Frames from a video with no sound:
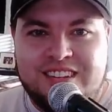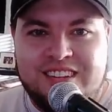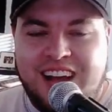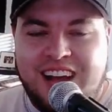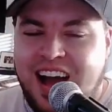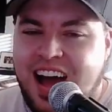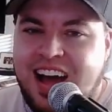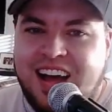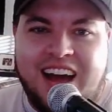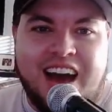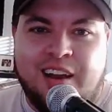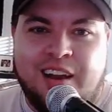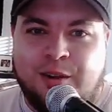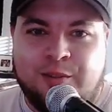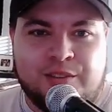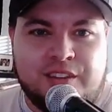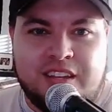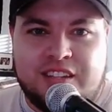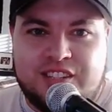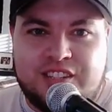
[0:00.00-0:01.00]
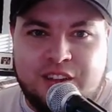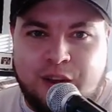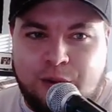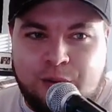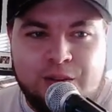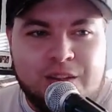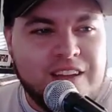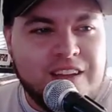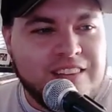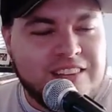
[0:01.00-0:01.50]
I, I don't think so.
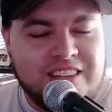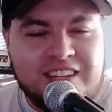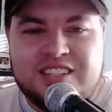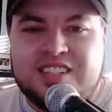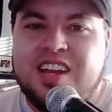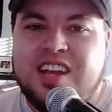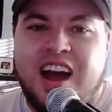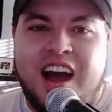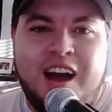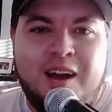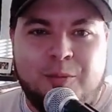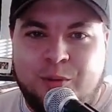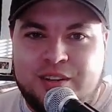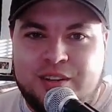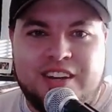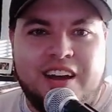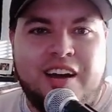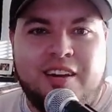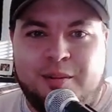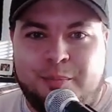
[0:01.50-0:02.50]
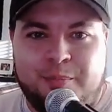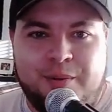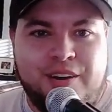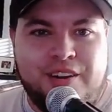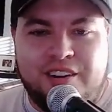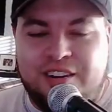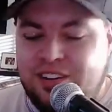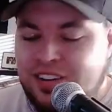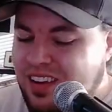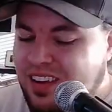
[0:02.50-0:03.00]
This guy would down a
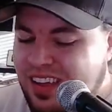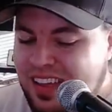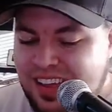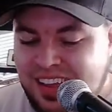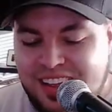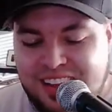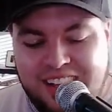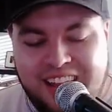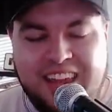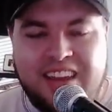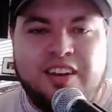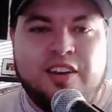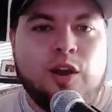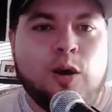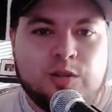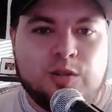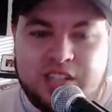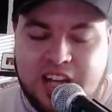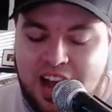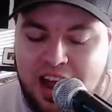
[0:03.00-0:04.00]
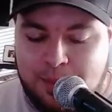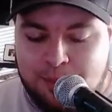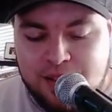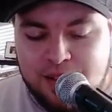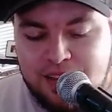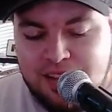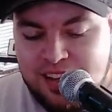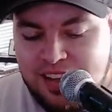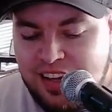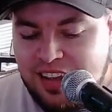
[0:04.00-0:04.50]
beer in no time.
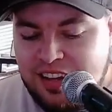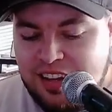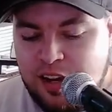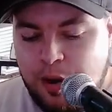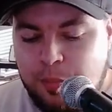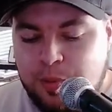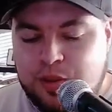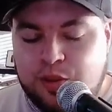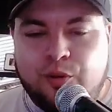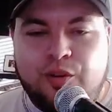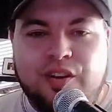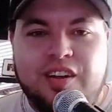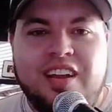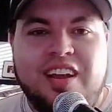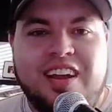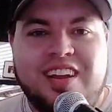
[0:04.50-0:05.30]
Number three,